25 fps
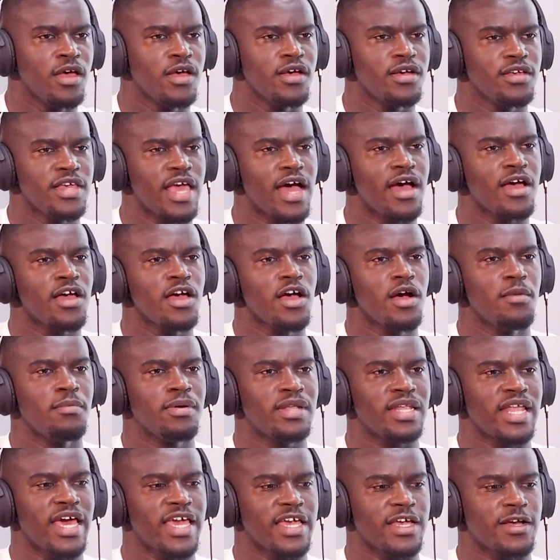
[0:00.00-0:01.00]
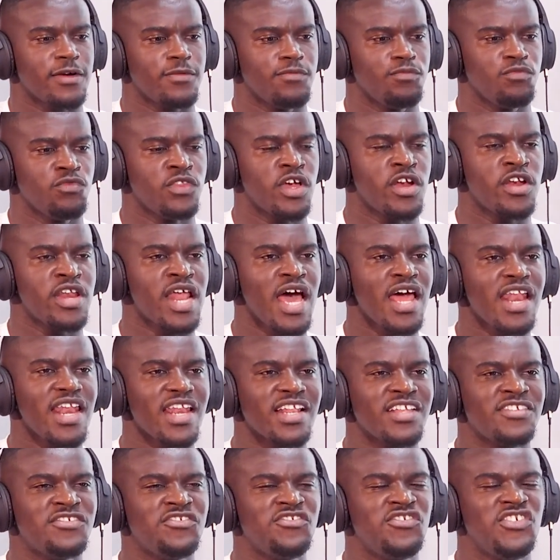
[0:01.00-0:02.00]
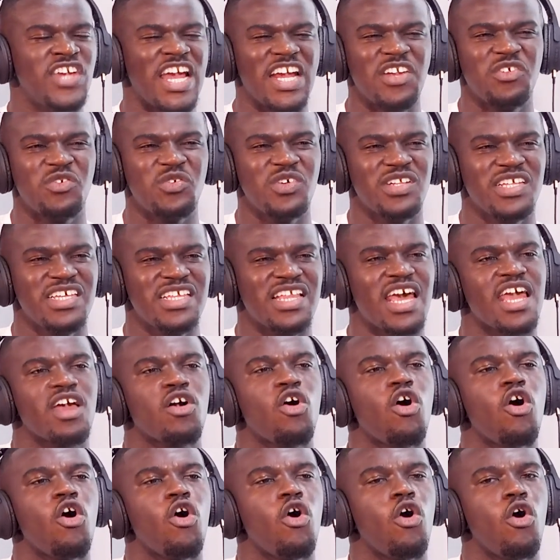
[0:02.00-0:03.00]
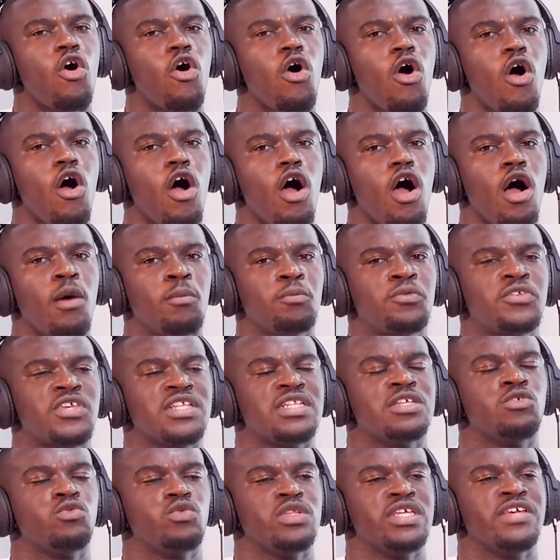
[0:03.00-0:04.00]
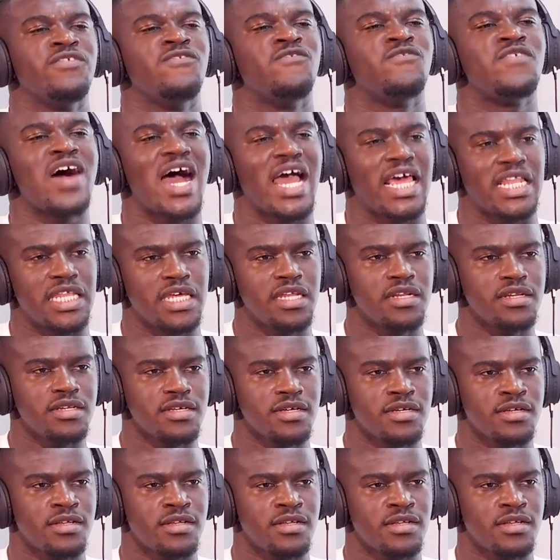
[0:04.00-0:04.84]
Yeah, but like they're not genuinely like absolutely violent.